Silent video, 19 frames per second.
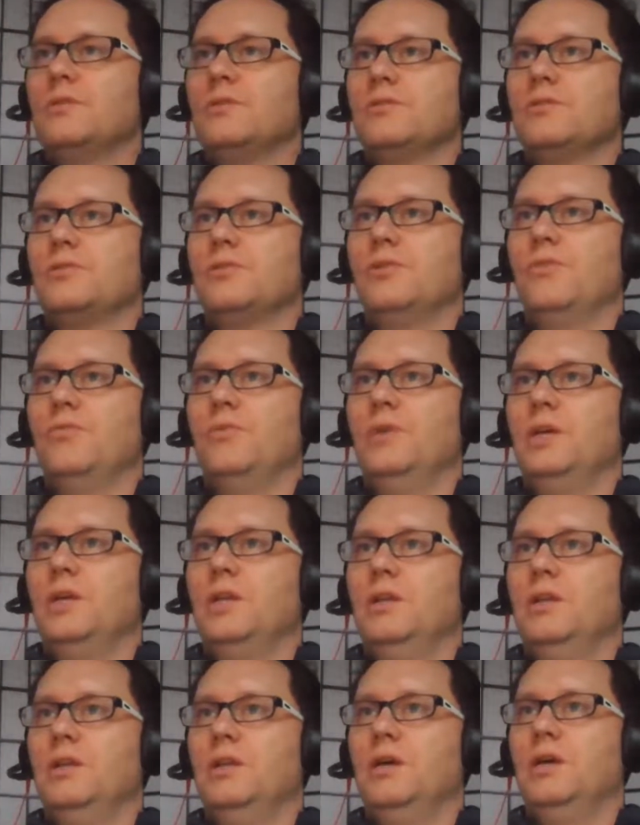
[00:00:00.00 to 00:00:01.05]
So we
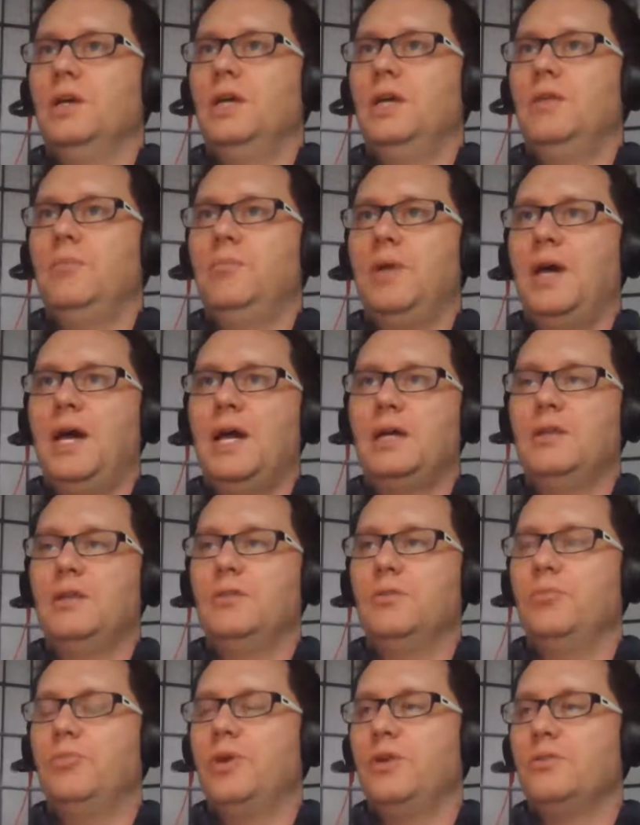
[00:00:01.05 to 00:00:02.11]
can hit back in
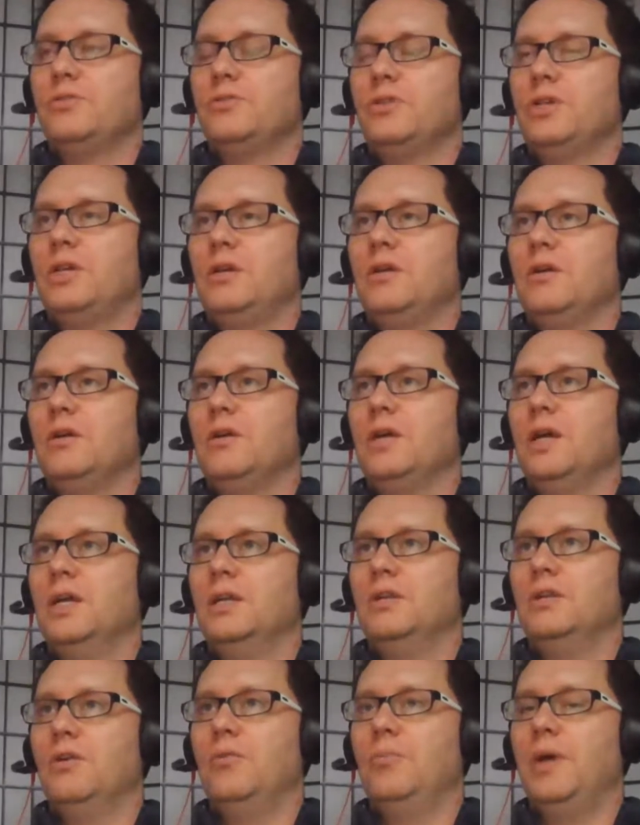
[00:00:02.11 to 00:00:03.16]
the browser here
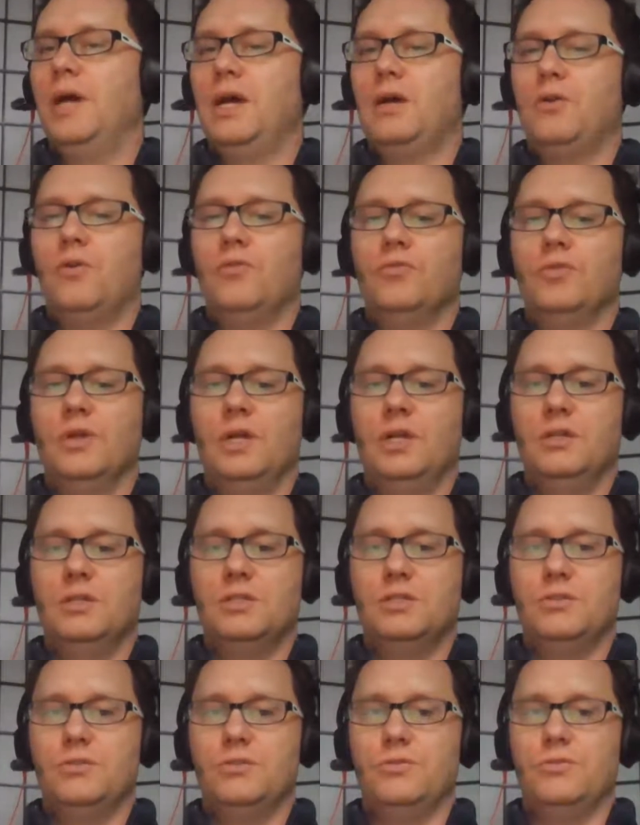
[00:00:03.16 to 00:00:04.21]
and go back over
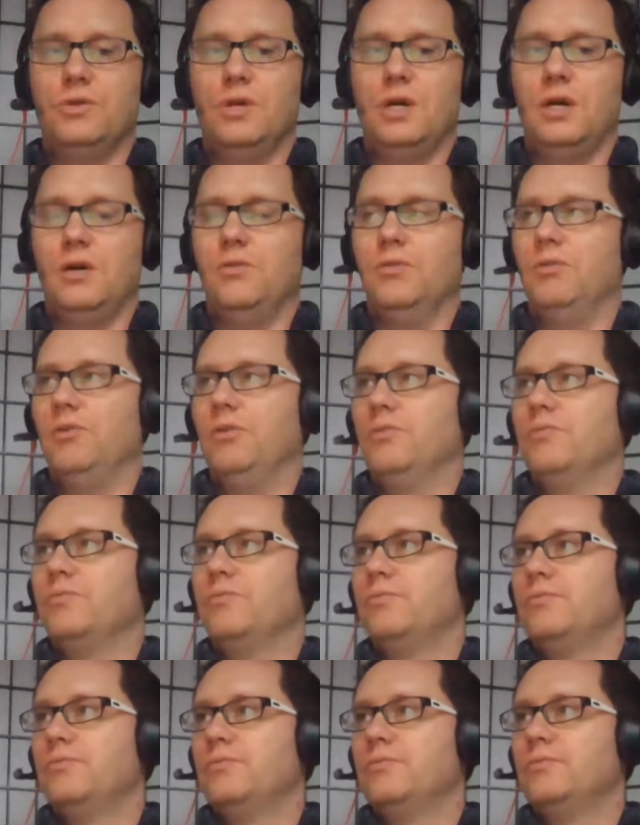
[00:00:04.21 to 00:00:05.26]
into our
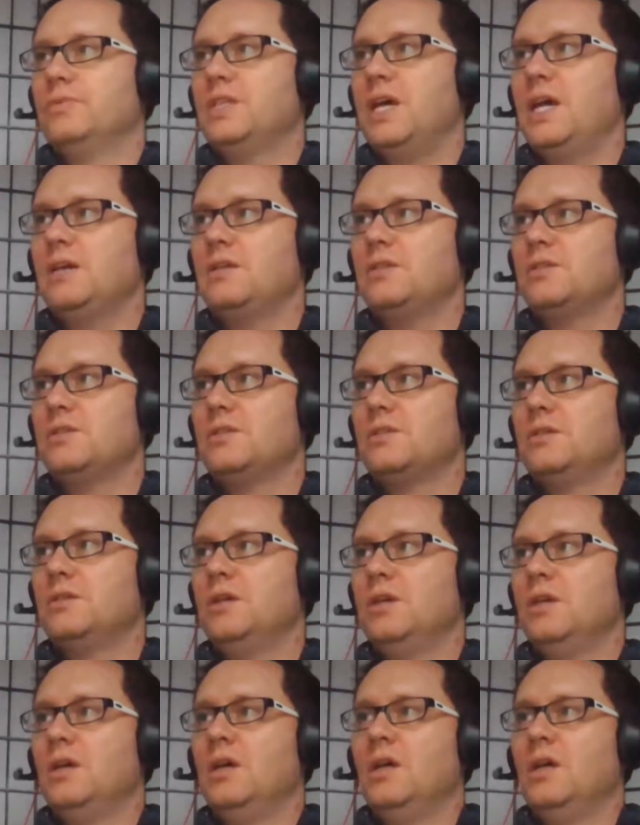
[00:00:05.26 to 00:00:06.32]
text.
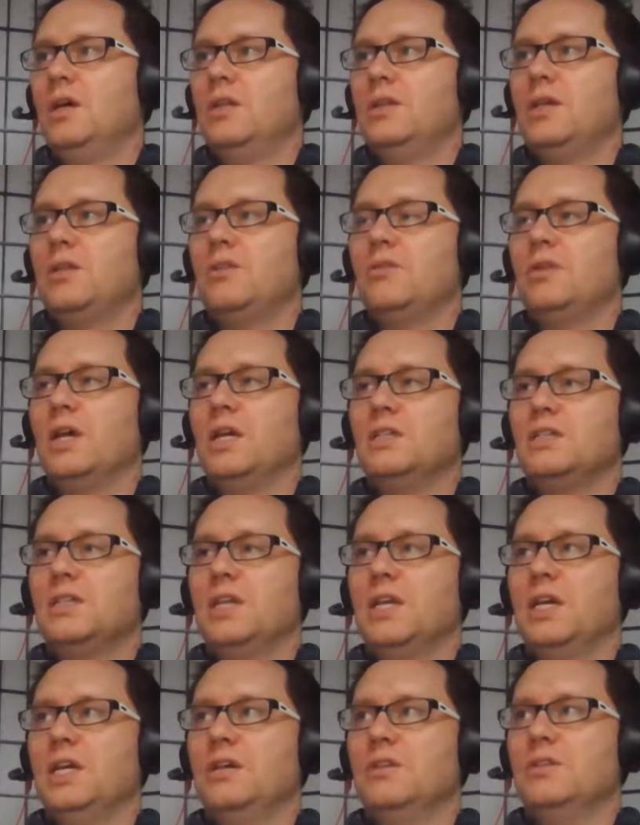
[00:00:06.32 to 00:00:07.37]
The other nice
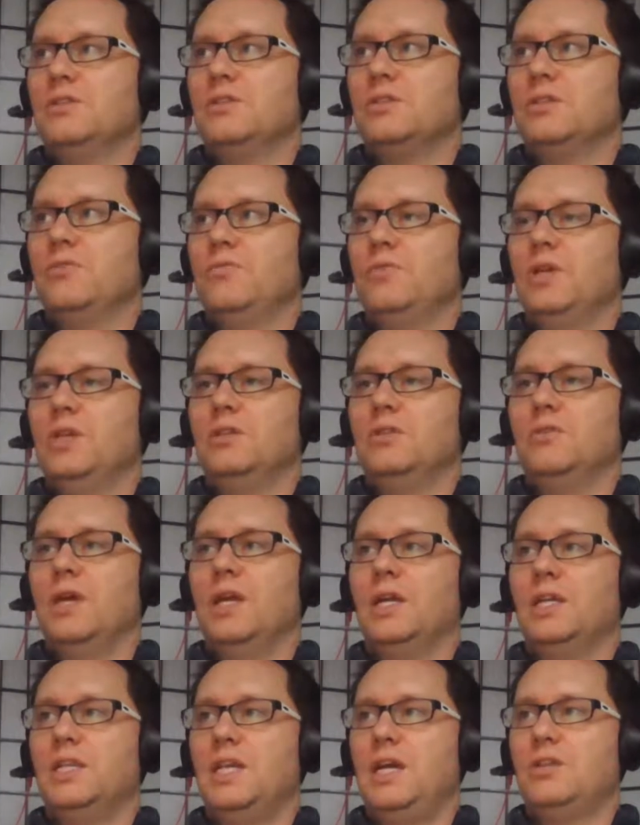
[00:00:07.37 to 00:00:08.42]
thing is we can do
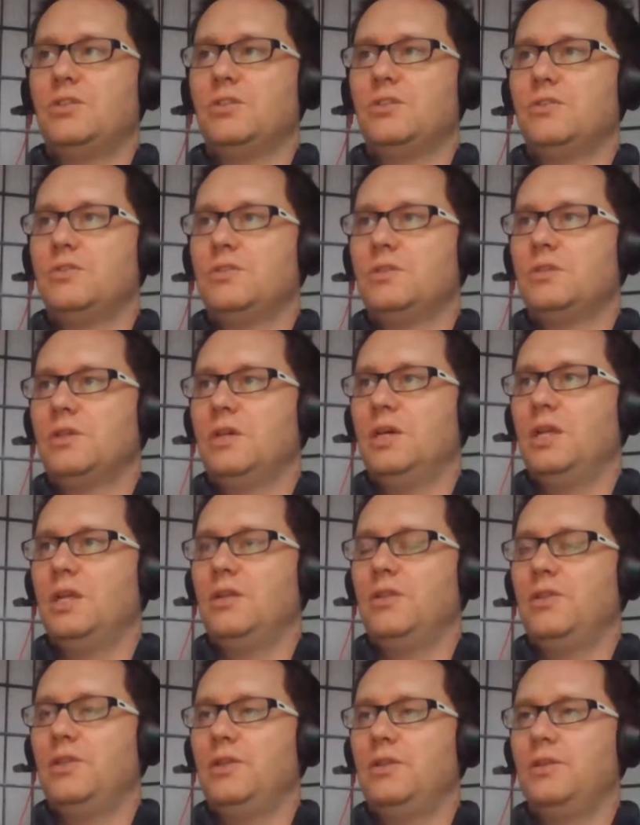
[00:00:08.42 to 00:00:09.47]
annotations, and I
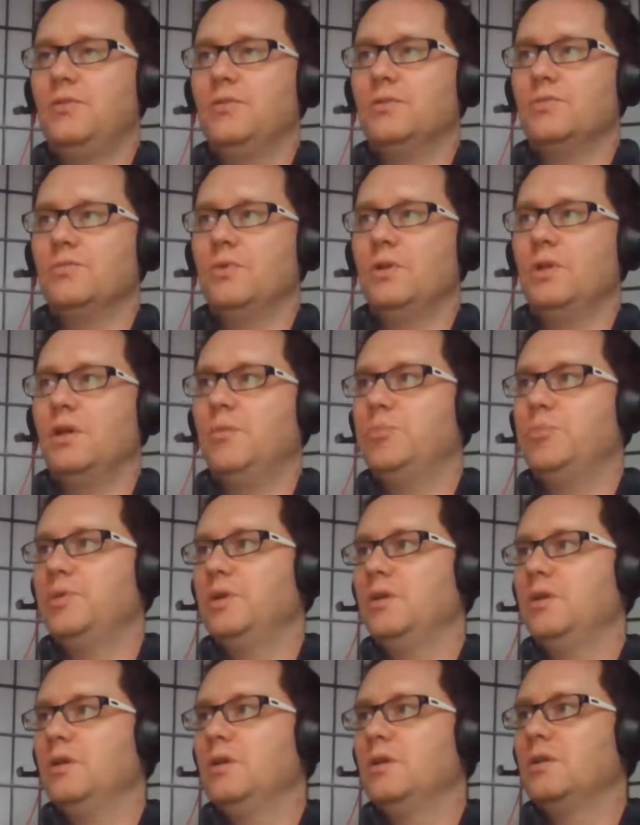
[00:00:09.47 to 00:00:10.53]
think there was one up
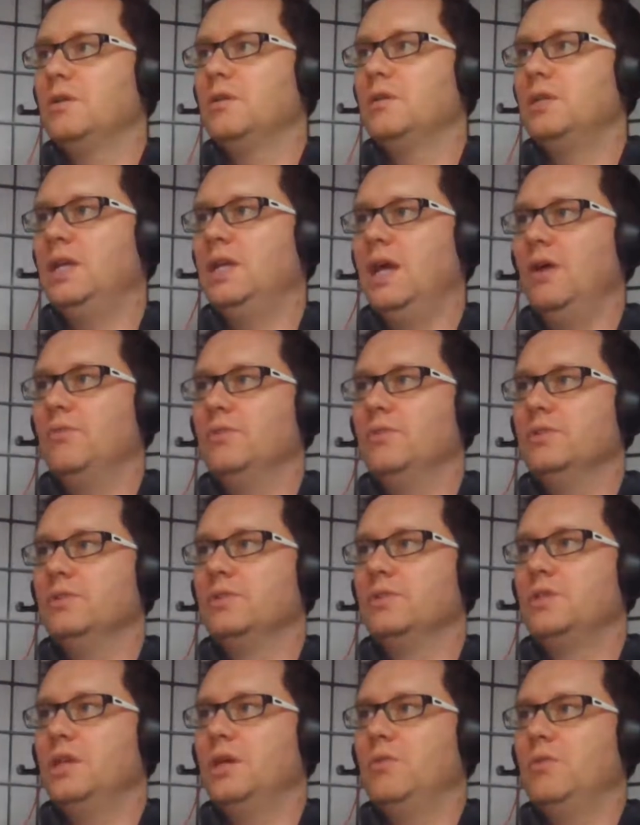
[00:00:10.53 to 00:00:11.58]
here. Yeah, we'll
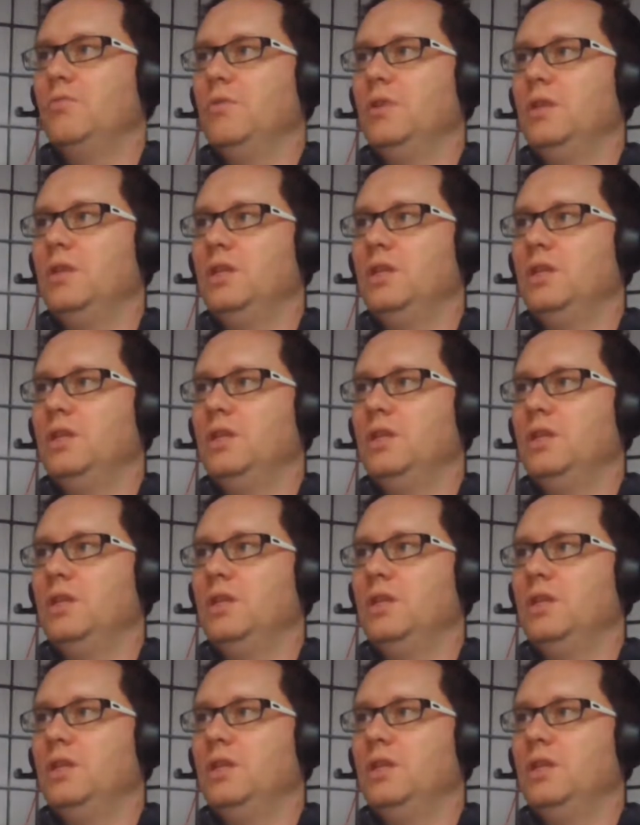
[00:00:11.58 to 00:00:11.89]
just click on one of